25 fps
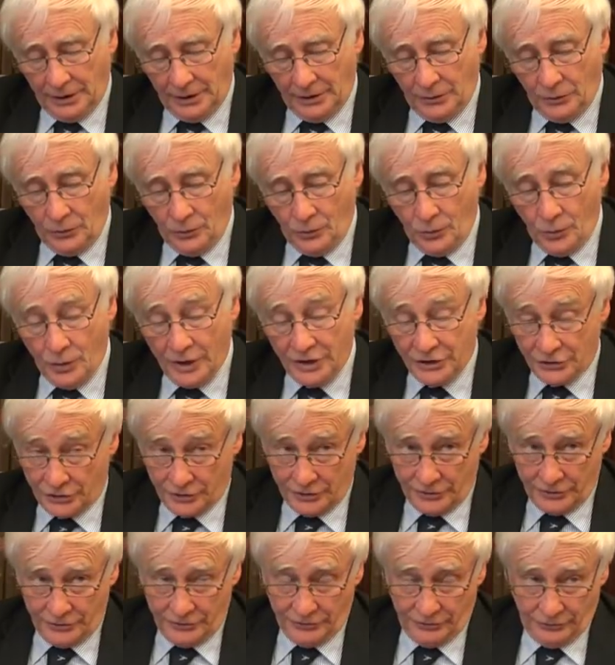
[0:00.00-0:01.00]

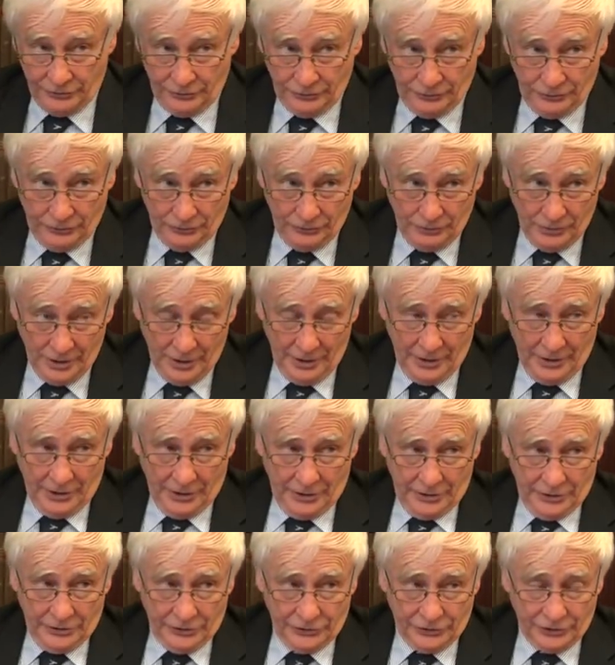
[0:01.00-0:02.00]
wish to
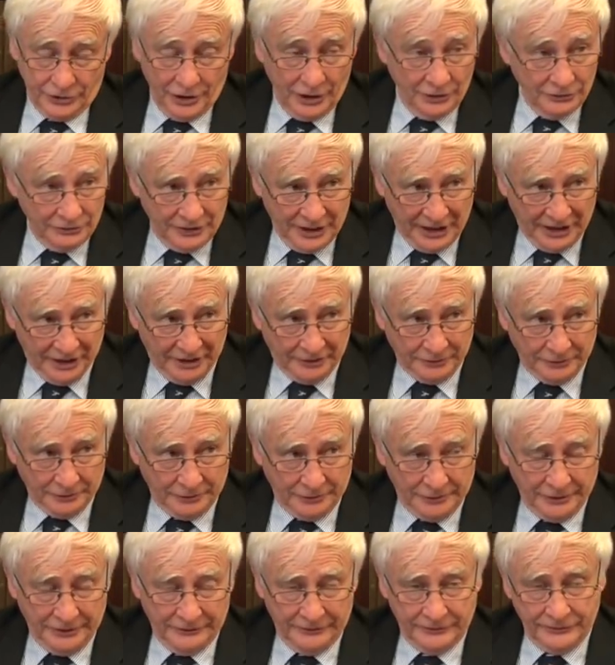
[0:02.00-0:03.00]
slow down
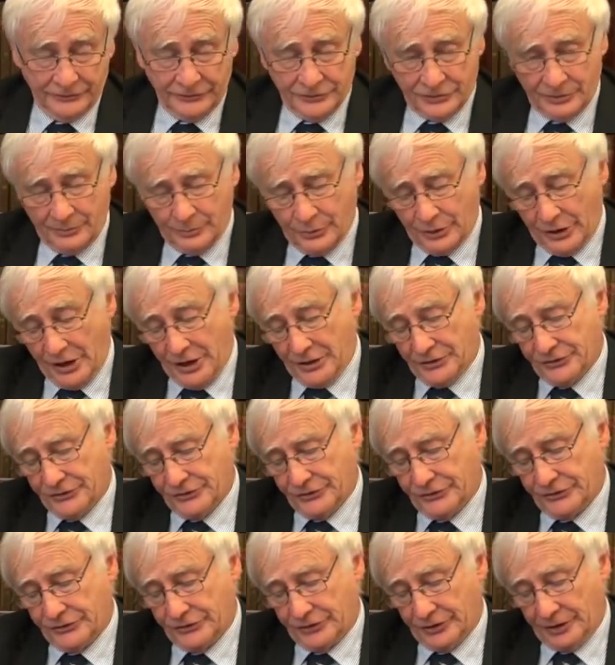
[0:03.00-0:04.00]
or even
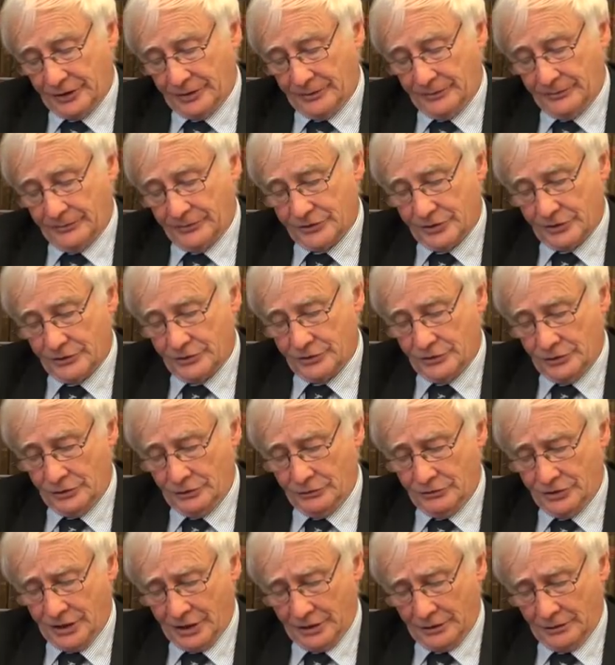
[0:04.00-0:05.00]
suppress such
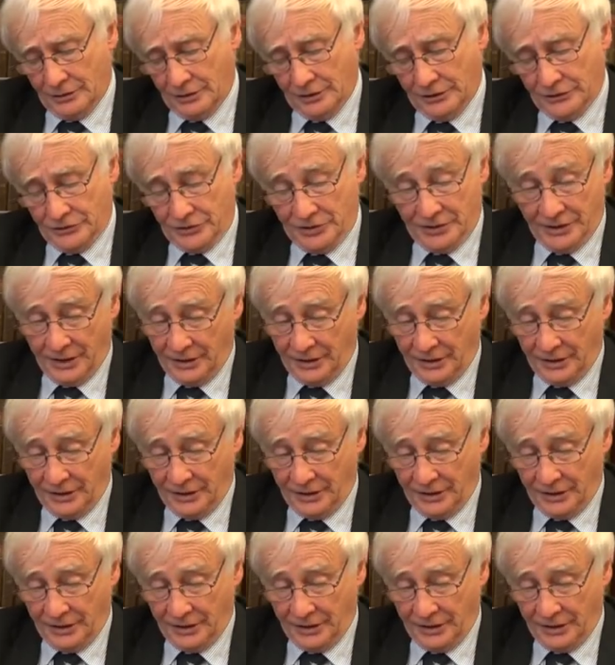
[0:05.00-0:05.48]
new technology.